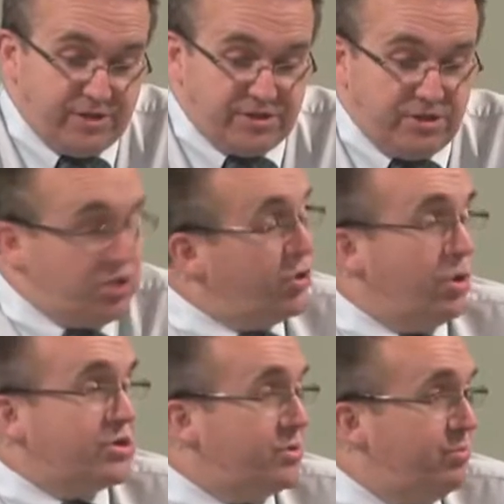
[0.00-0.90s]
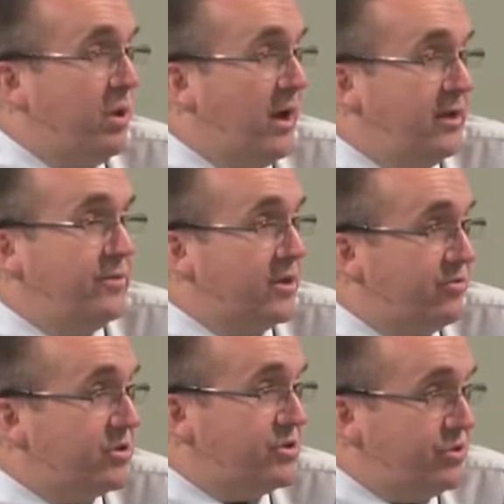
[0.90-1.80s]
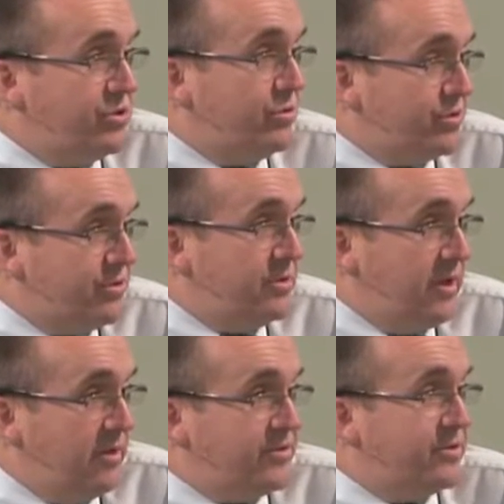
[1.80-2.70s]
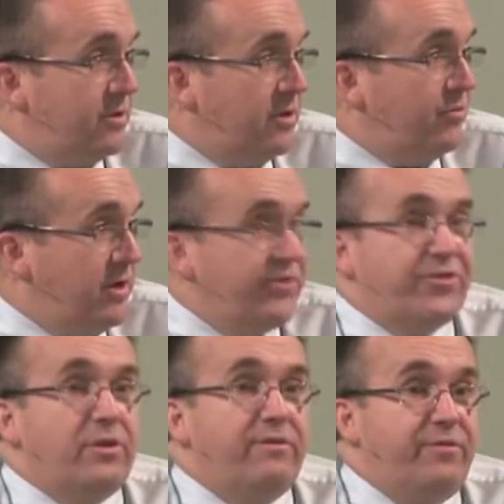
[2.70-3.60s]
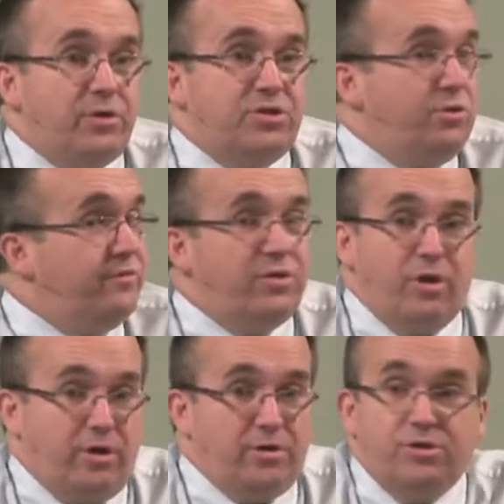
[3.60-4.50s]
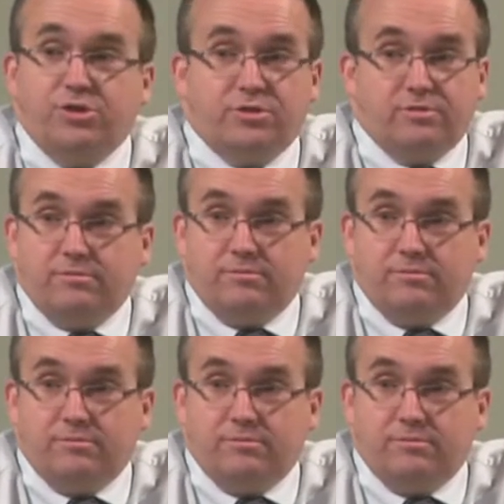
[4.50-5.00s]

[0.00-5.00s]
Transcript: that's in short supply in the Christian church today is the grace and the virtue of courage.